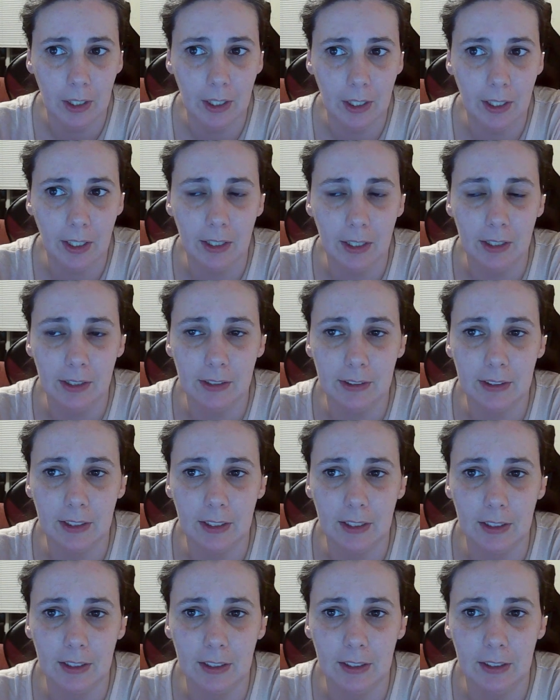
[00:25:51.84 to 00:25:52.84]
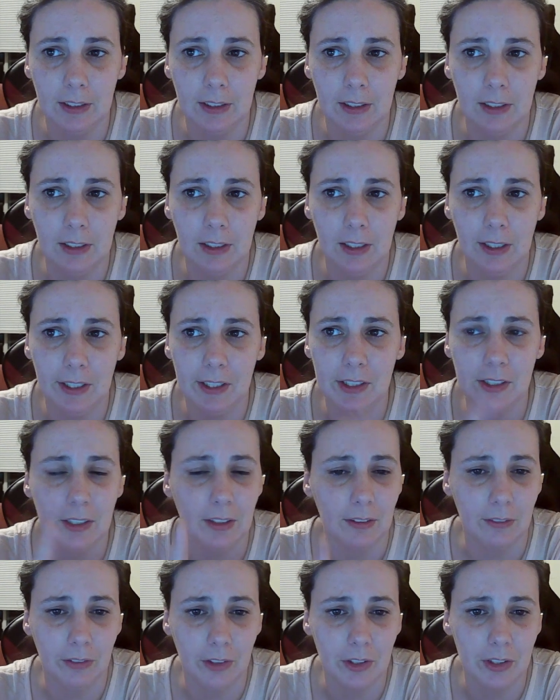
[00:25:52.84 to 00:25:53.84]
Because it's
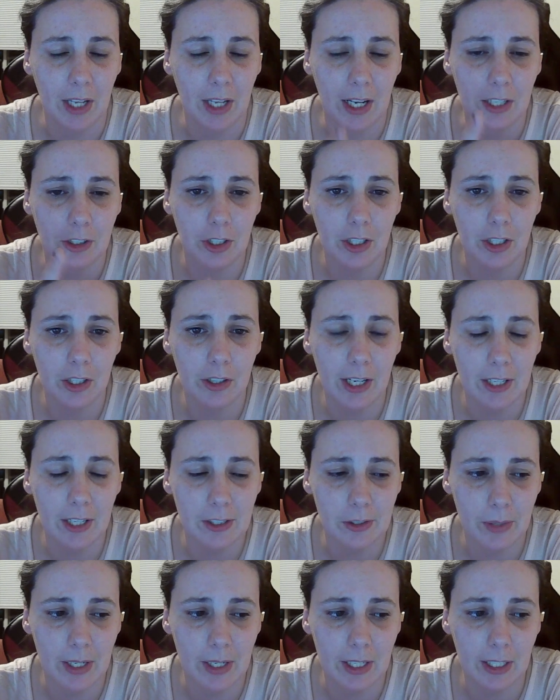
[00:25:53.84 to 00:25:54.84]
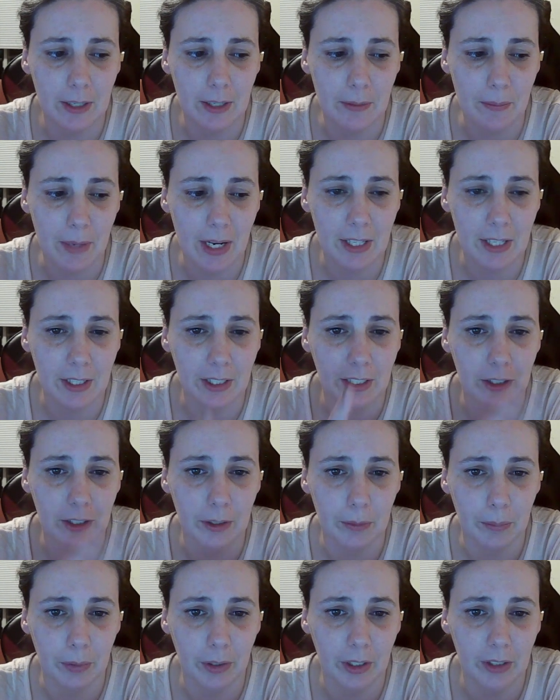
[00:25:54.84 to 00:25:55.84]
confusing. I should have graduated in May the year
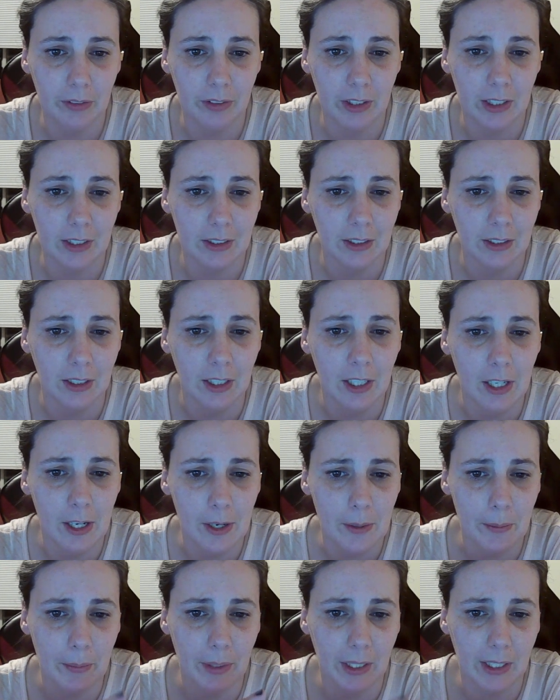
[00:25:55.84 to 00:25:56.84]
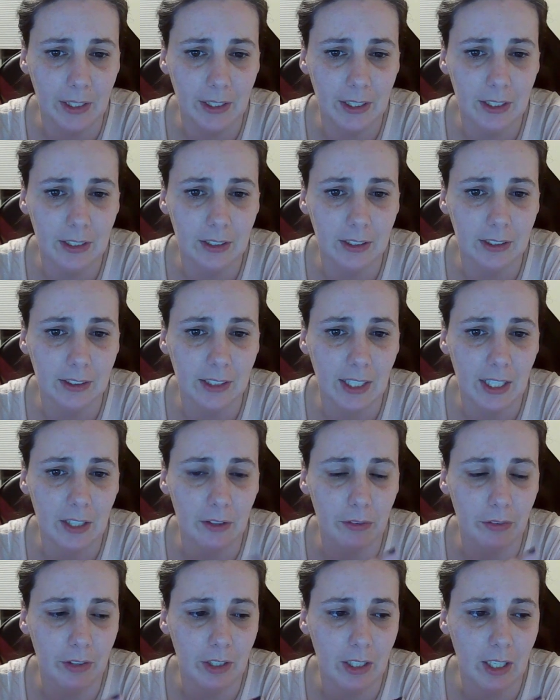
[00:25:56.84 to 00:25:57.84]
previous, but I didn't because I had to
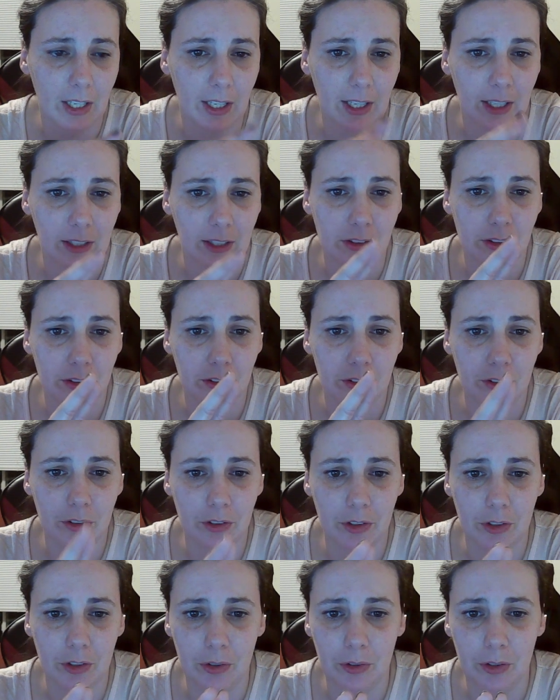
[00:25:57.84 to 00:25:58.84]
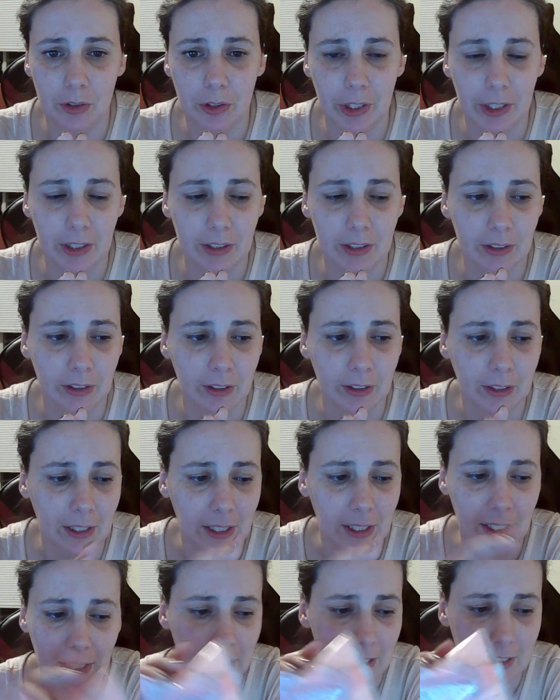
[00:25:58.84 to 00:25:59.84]
fit. I had 2 degrees.
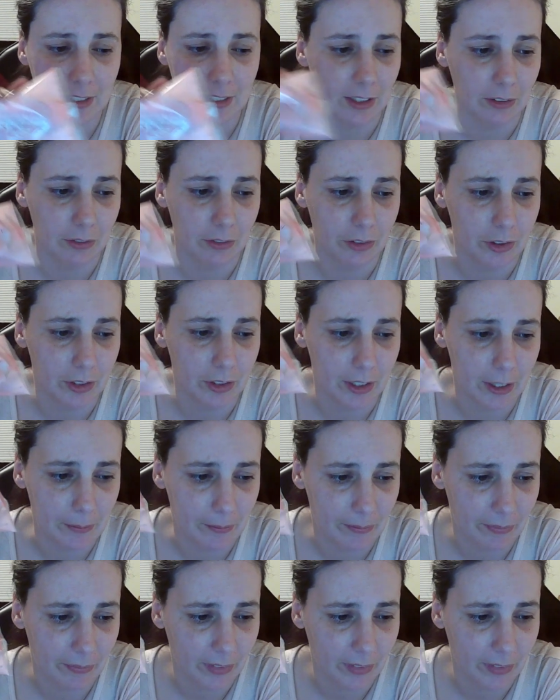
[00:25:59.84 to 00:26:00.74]
It's confusing.